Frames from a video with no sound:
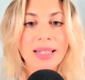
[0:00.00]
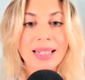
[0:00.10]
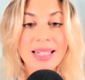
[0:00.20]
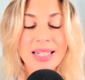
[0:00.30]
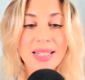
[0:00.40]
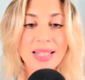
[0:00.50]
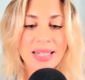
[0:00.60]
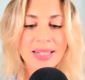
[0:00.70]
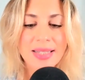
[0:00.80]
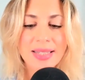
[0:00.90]
It is an
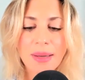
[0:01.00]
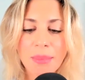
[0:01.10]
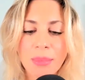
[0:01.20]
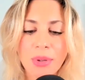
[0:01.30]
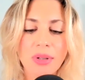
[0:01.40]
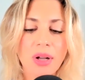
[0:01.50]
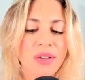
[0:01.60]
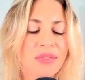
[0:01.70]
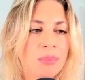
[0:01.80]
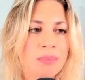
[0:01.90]
ensemble of
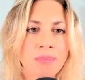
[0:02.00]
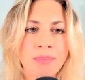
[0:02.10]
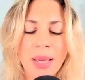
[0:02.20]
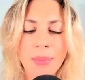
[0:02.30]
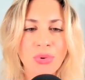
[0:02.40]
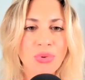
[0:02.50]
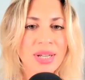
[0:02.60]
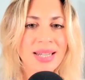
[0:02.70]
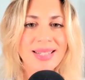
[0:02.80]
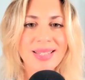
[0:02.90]

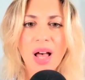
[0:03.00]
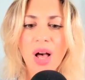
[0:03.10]
memories,